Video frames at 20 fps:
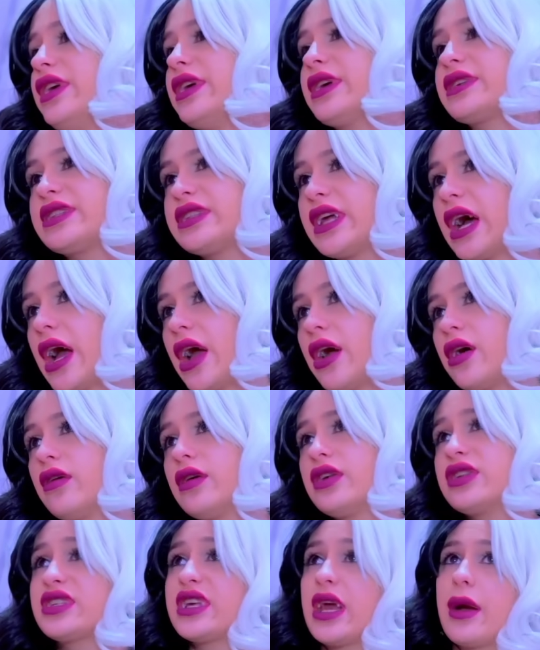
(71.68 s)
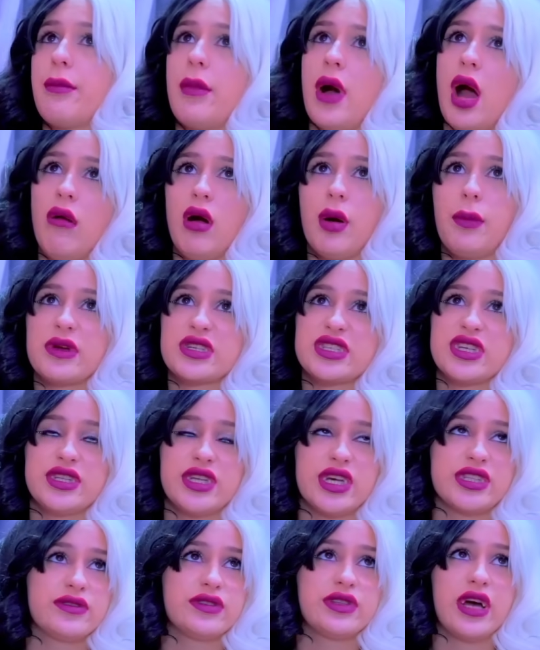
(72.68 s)
how would I know? I didn't
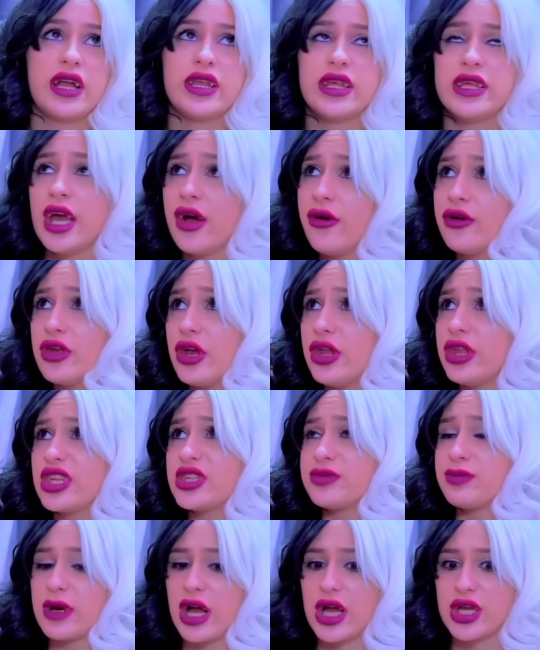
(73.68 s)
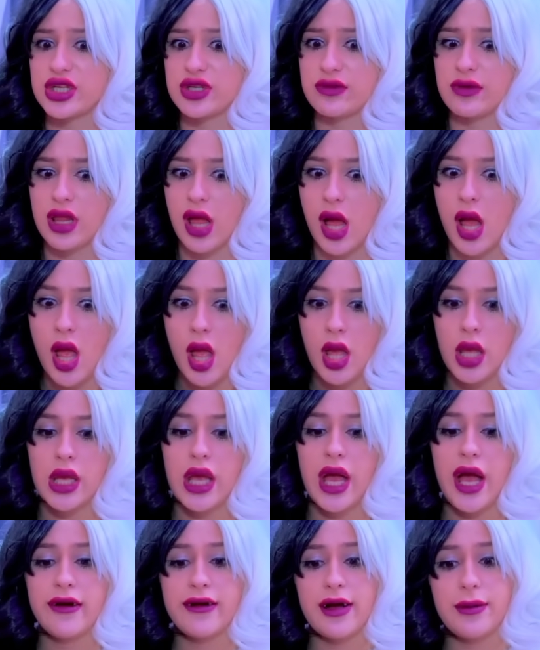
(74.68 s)
ask her. But anyway,
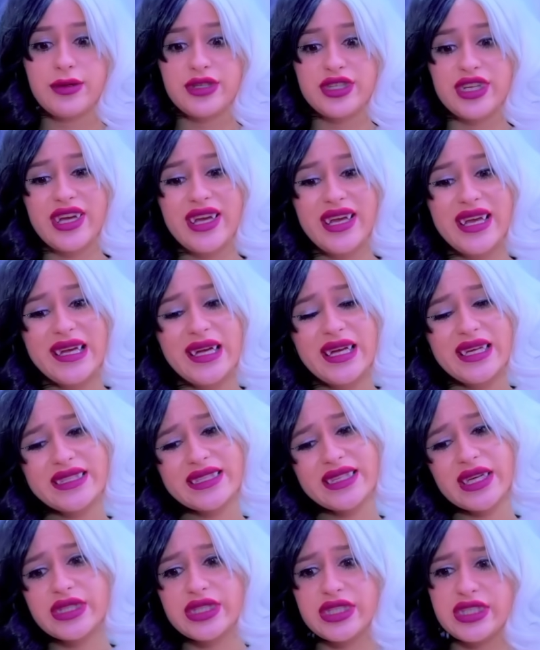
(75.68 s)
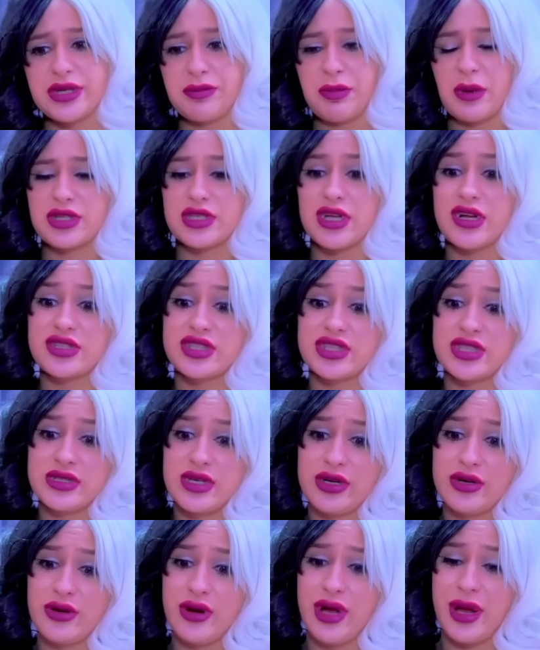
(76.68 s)
which dress do you think I should go with? I'm
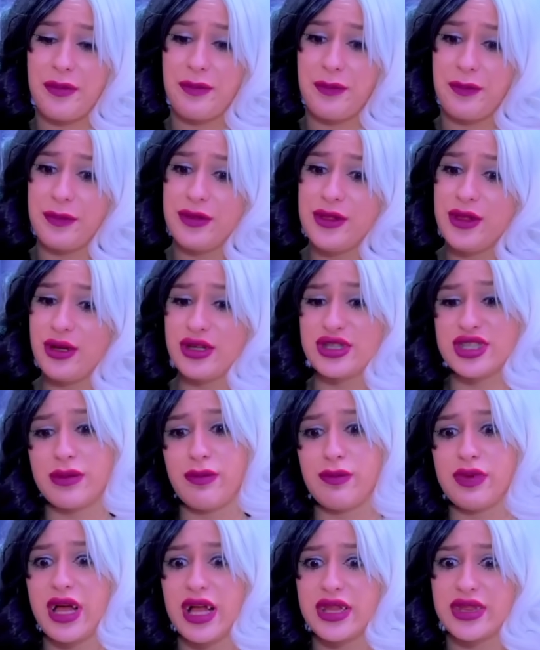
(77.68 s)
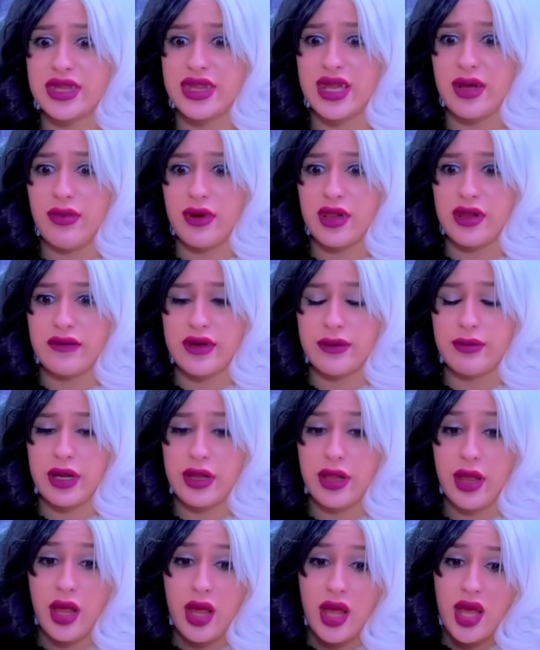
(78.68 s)
thinking mm,
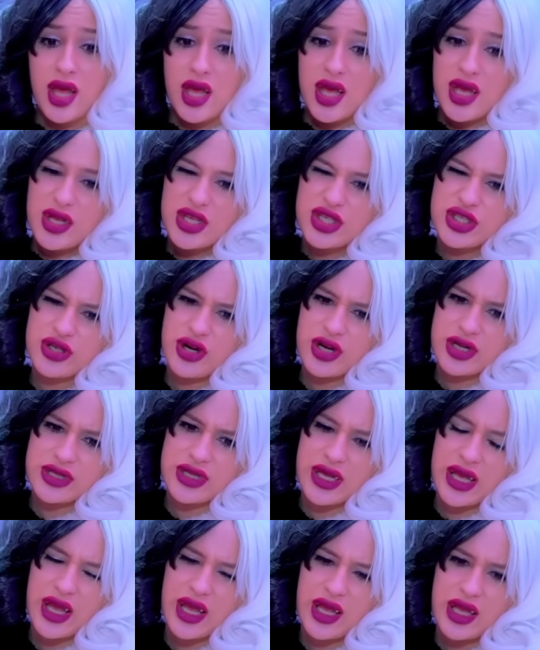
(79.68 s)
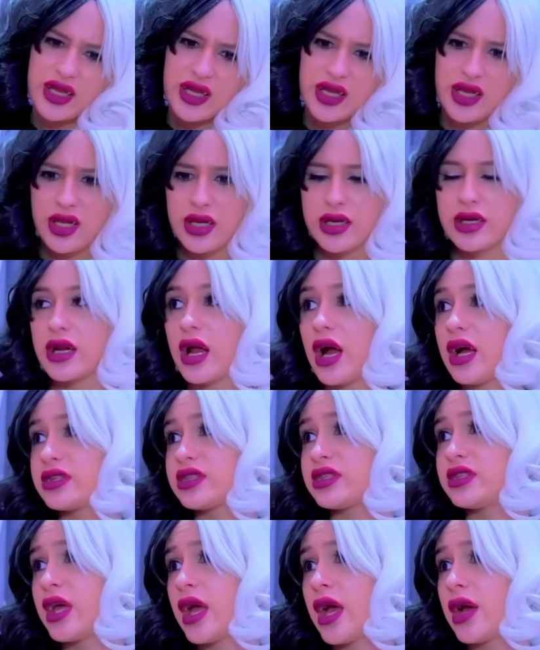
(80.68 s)
either the black one or
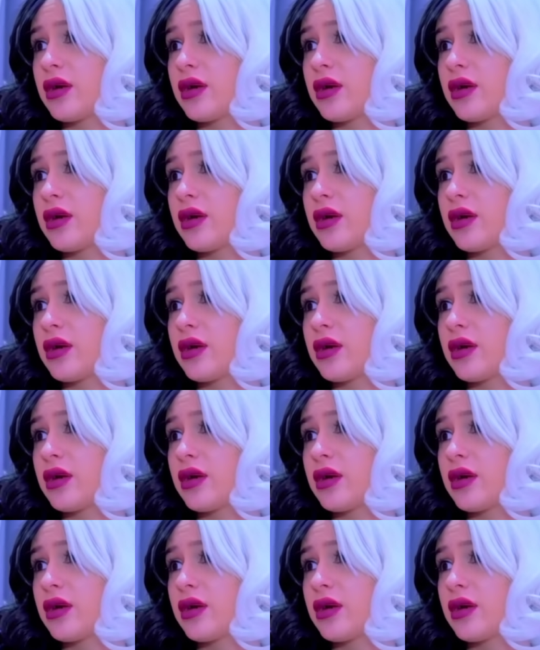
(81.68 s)
maybe the